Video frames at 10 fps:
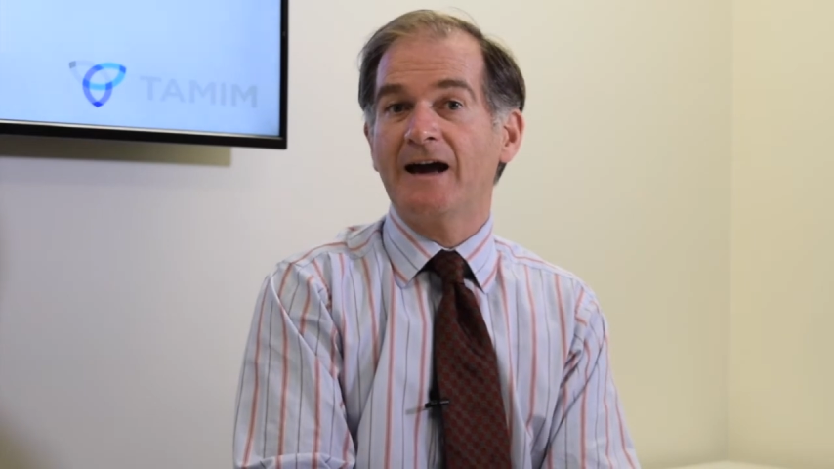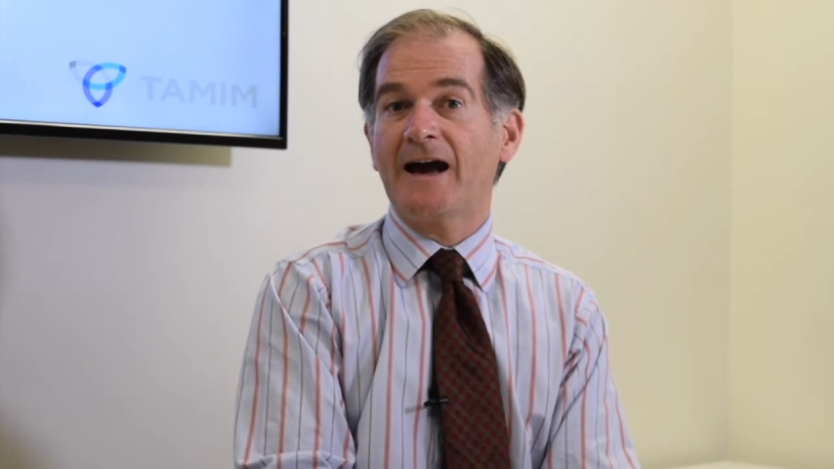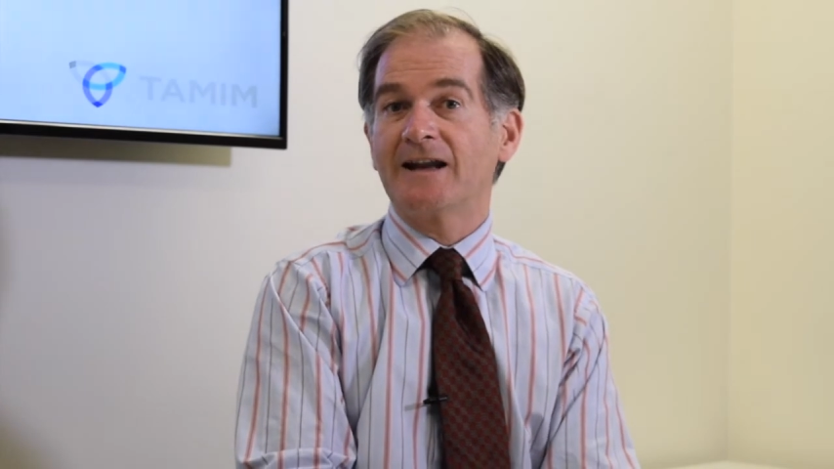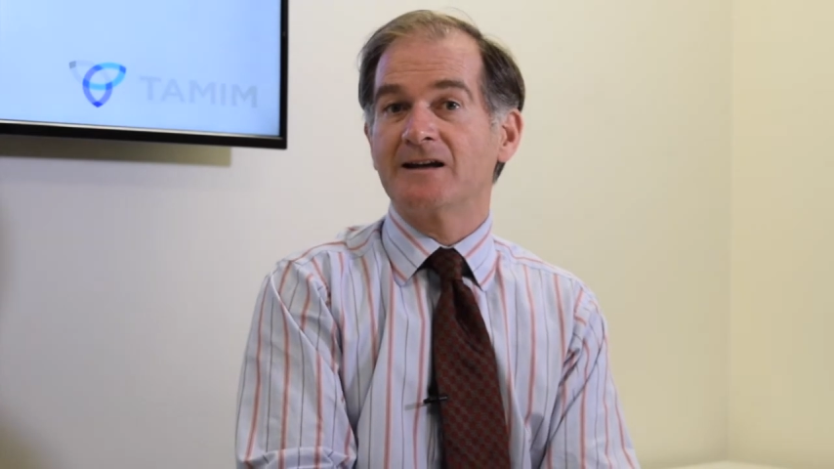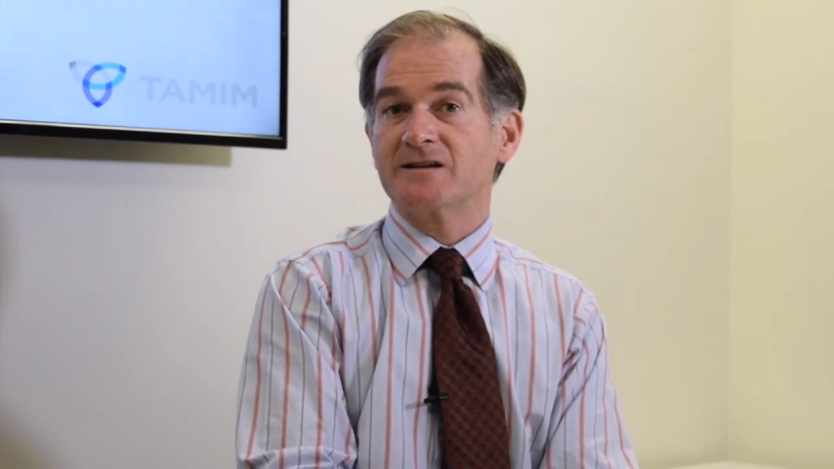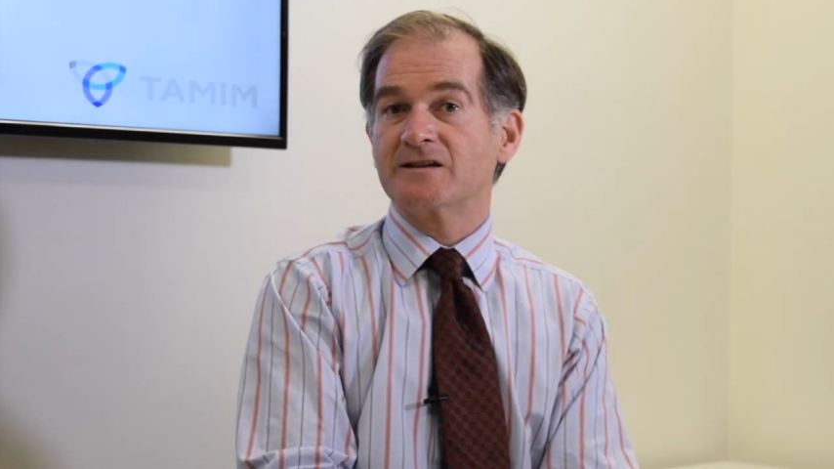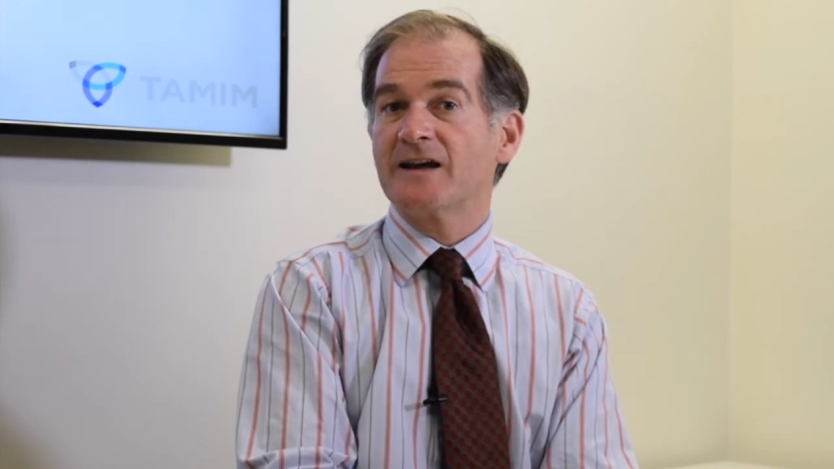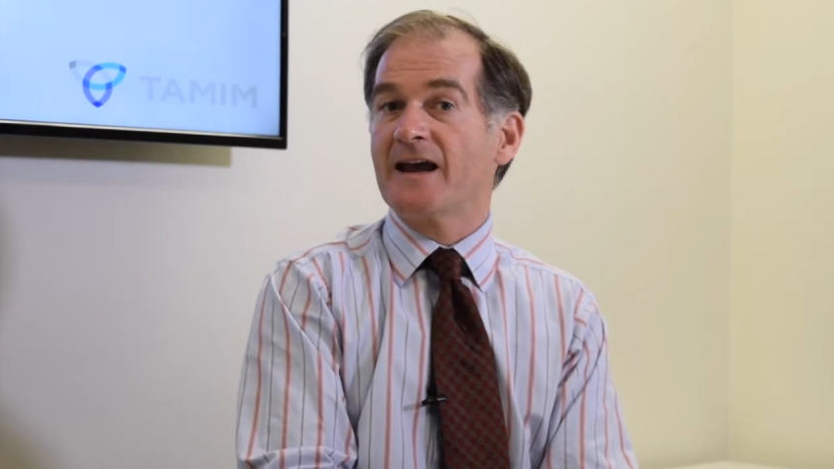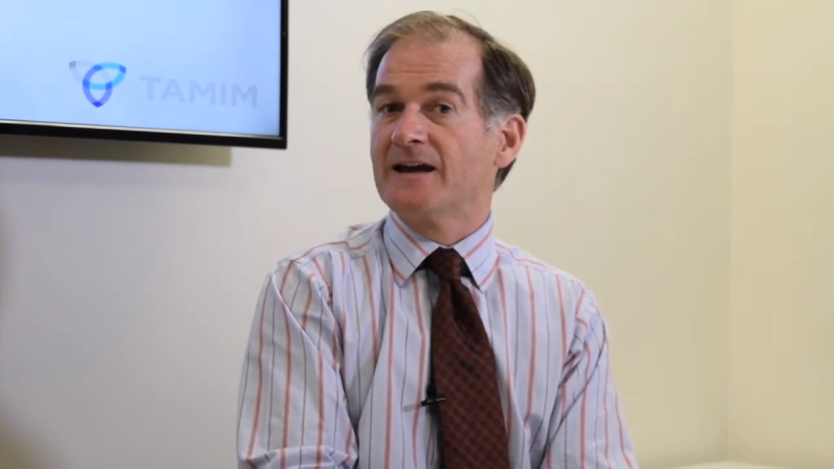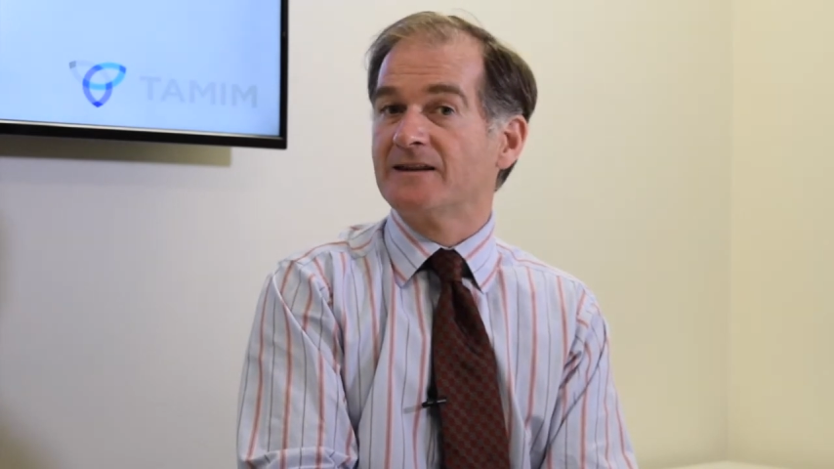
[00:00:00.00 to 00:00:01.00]
And as I
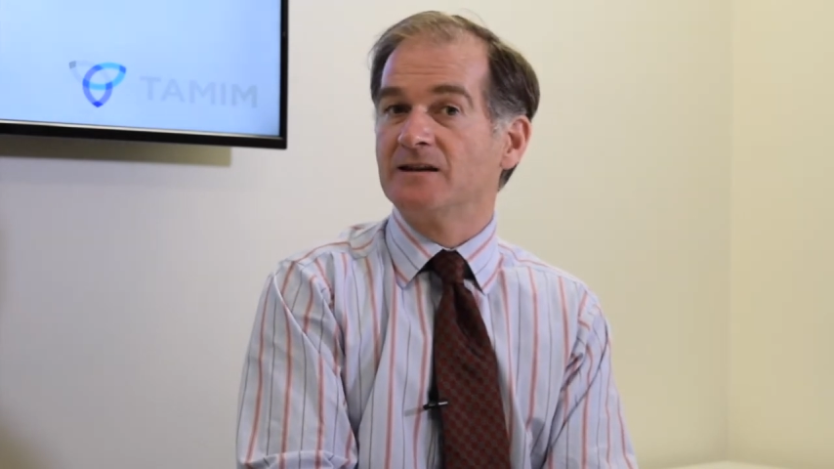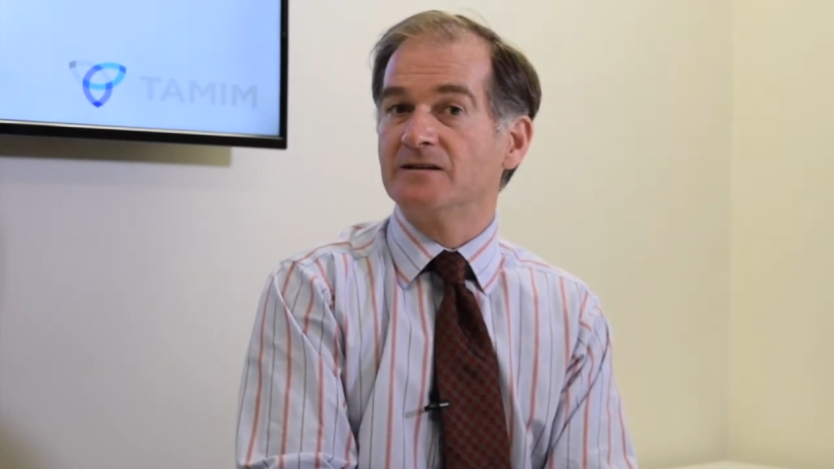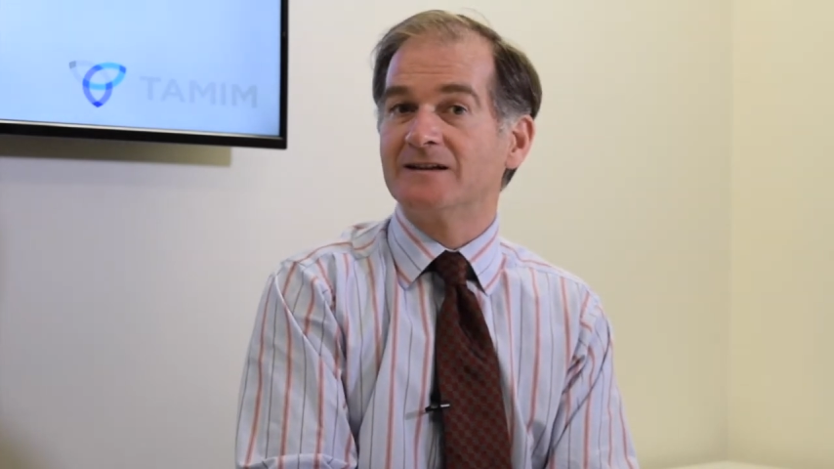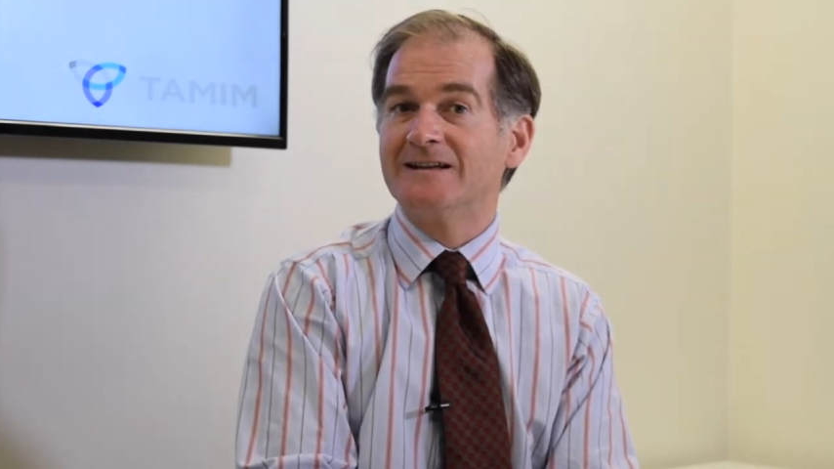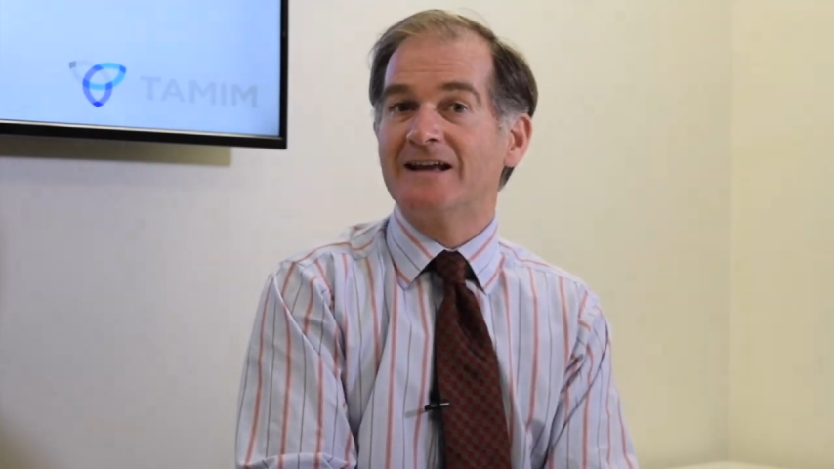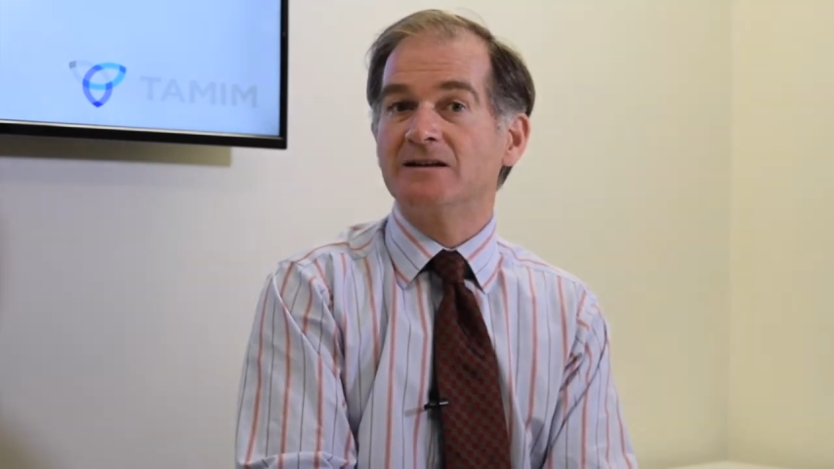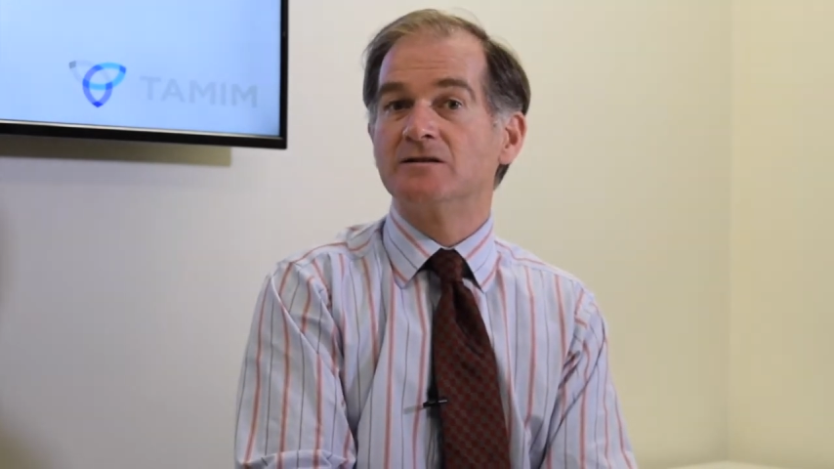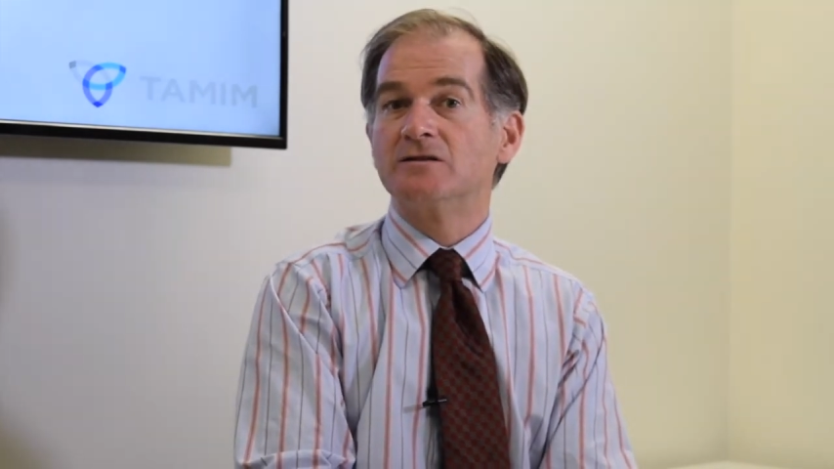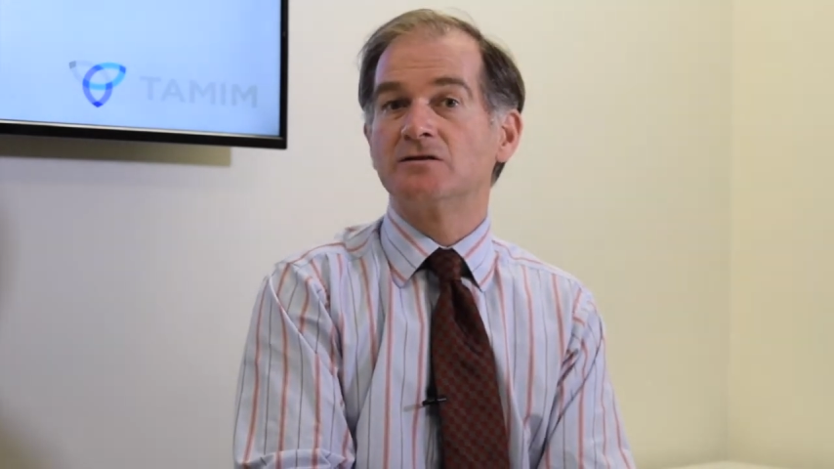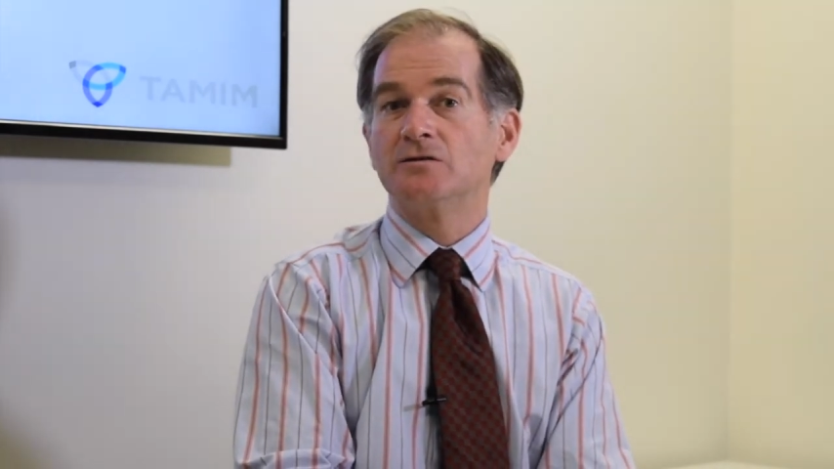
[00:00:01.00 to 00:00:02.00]
say, I think that an
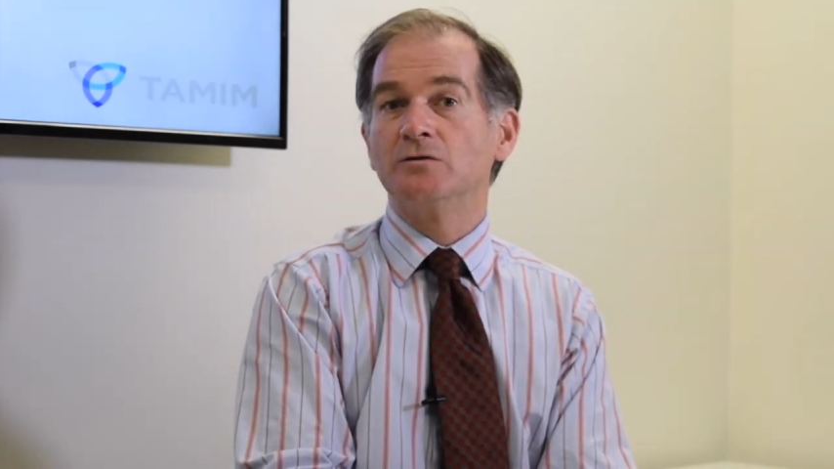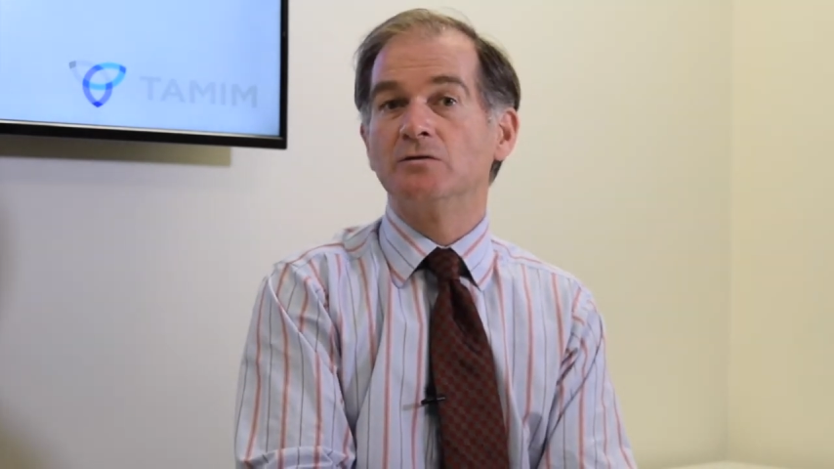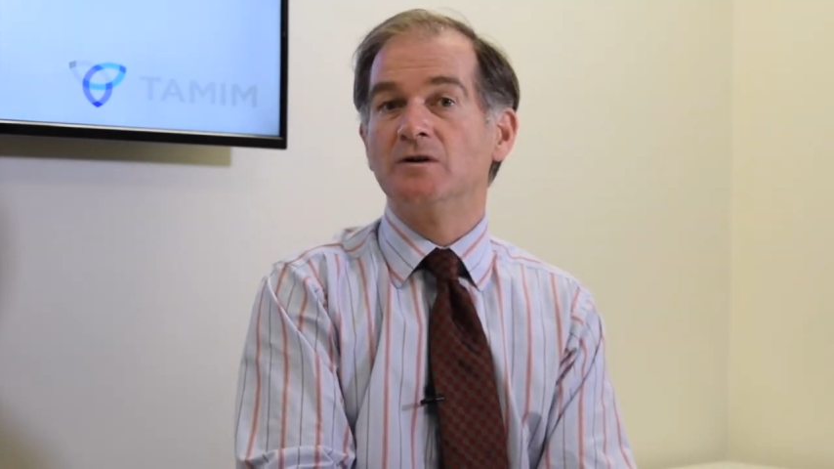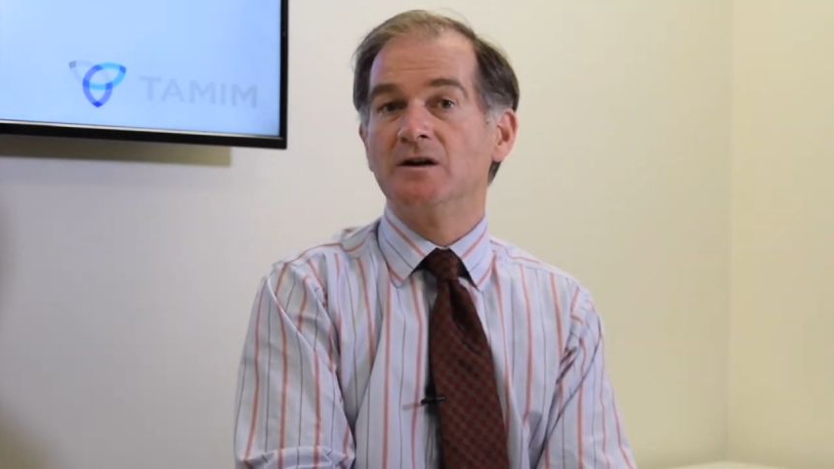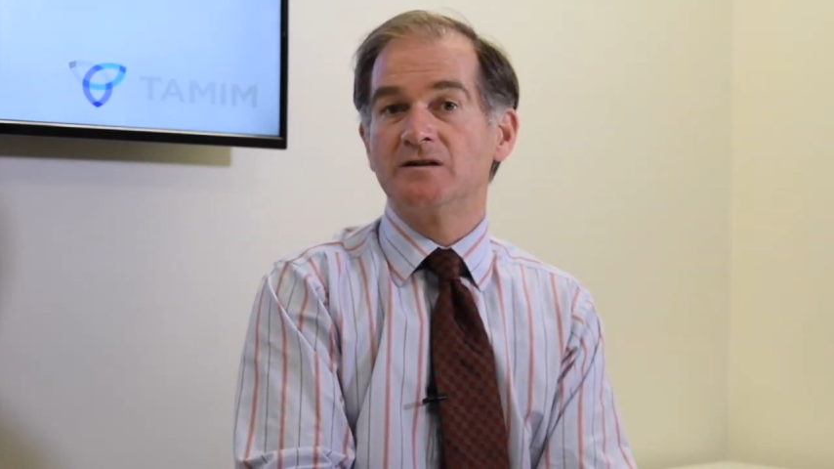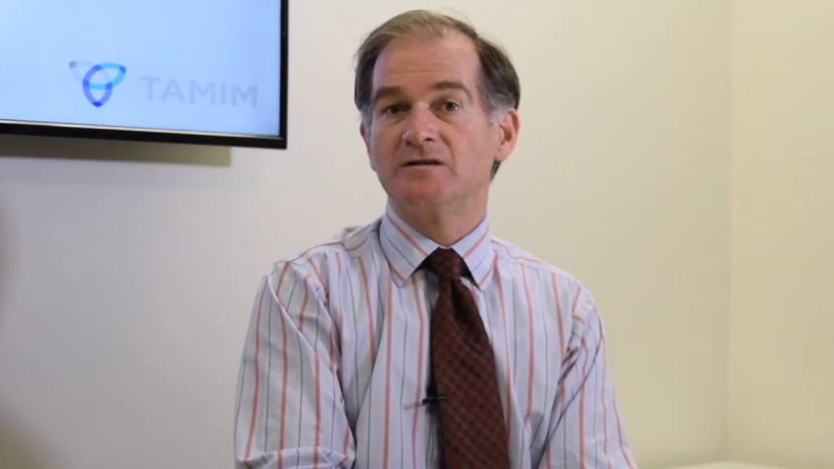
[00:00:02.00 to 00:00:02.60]
end to